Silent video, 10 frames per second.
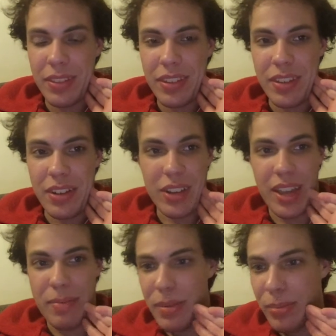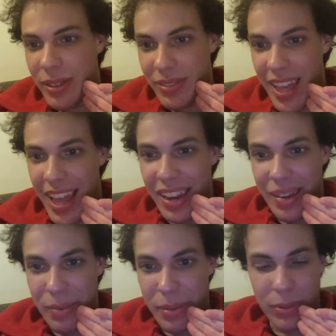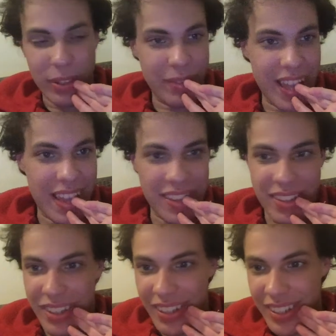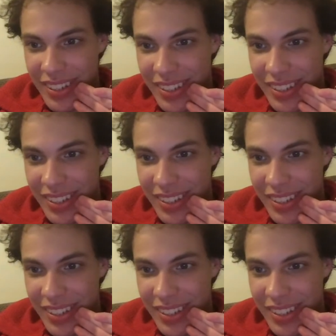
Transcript: Okay, people have not seen it.